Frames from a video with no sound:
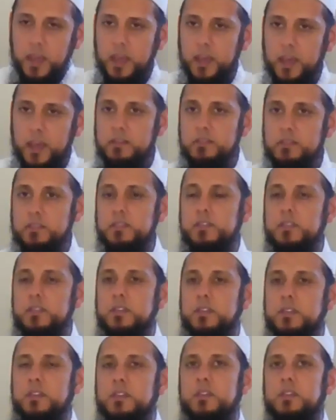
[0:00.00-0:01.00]
And
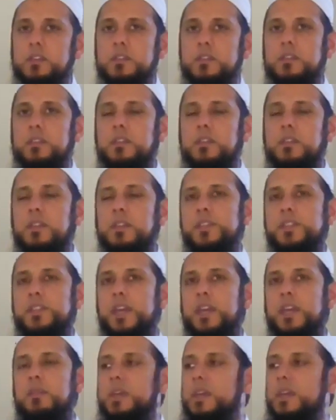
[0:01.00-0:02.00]
this
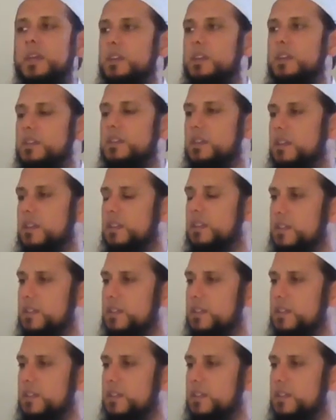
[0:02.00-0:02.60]
can mean